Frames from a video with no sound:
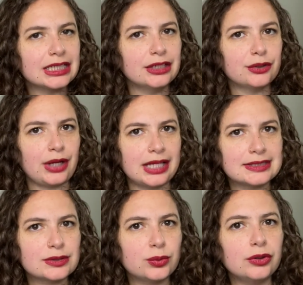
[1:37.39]
in
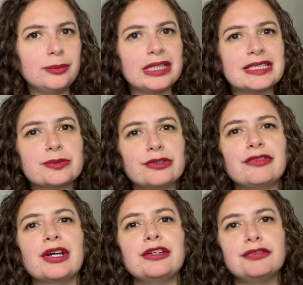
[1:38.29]
grad school because we're
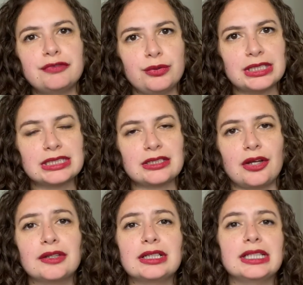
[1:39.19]
very focused
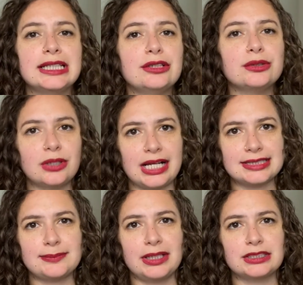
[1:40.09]
on the clinical
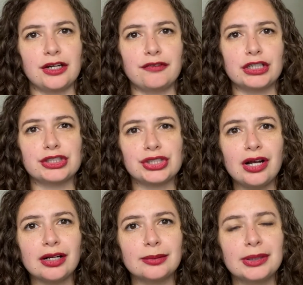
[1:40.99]
aspect of our
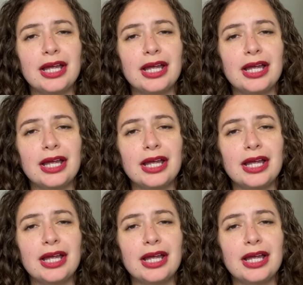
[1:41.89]
job.